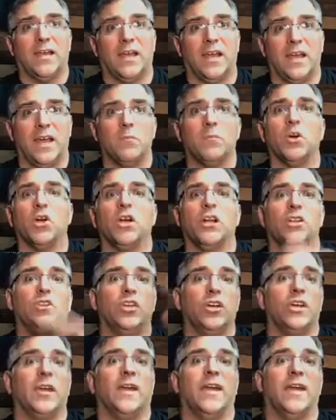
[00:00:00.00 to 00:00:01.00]
Like, I'm already
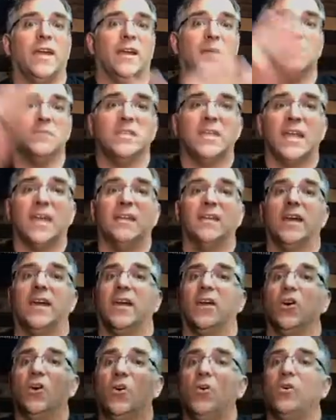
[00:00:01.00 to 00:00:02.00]
looking and I'm saying like,
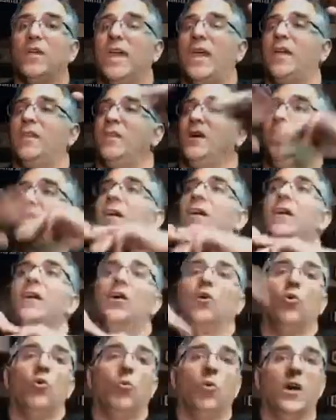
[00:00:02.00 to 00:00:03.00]
oh, okay, like
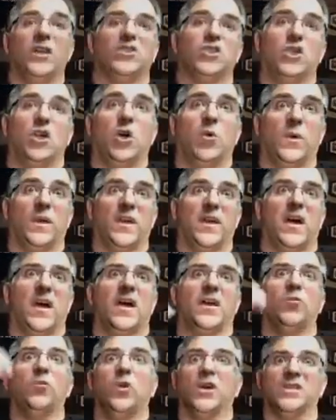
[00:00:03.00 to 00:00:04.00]
what's going
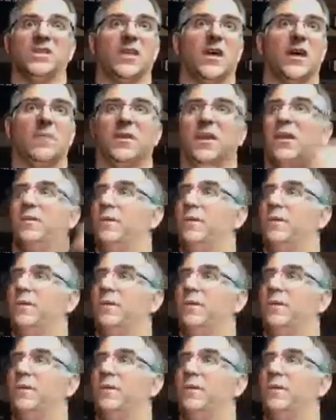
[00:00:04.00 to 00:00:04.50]
on, what's coming.